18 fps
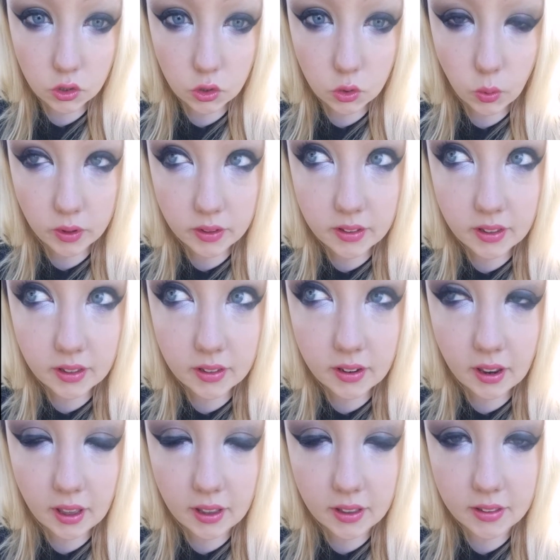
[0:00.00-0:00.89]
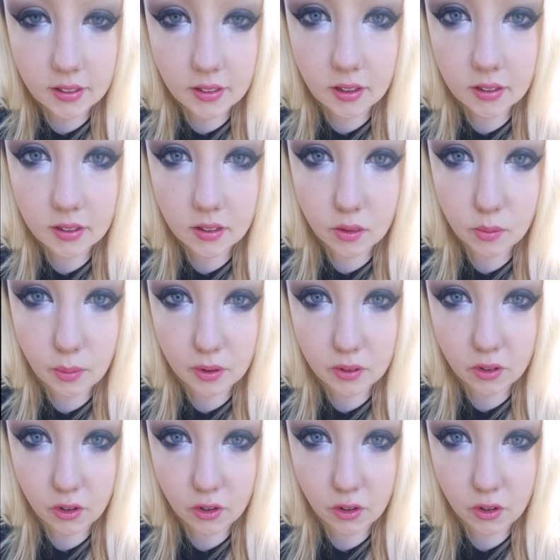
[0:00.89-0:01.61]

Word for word: 20 days since my